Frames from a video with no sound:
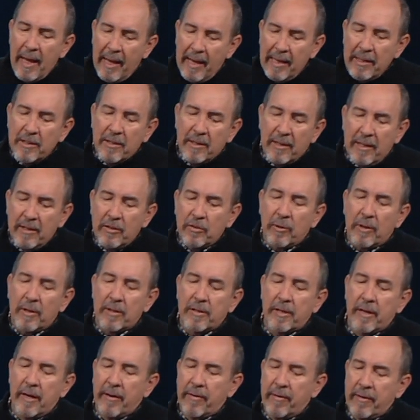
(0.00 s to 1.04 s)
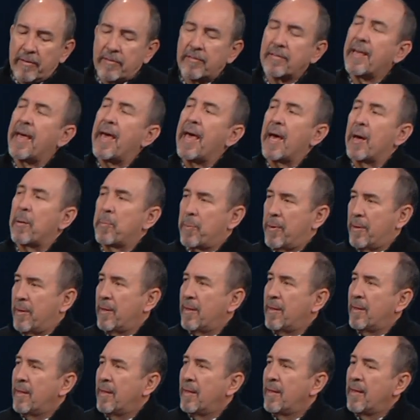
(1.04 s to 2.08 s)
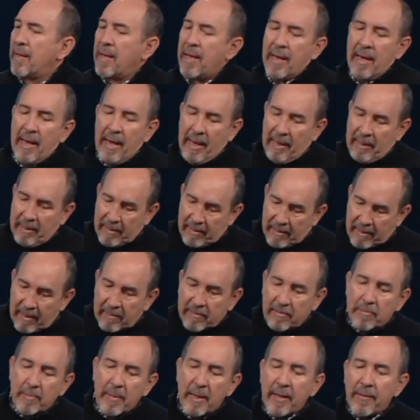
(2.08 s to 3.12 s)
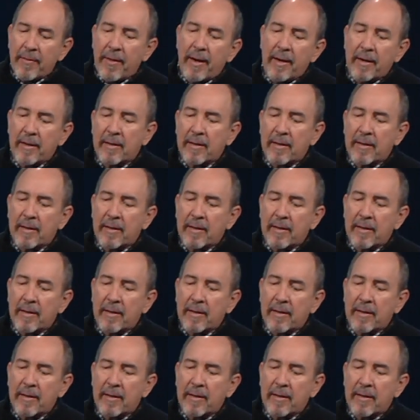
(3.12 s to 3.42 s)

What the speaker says: angel into a terrorist camp and decimated that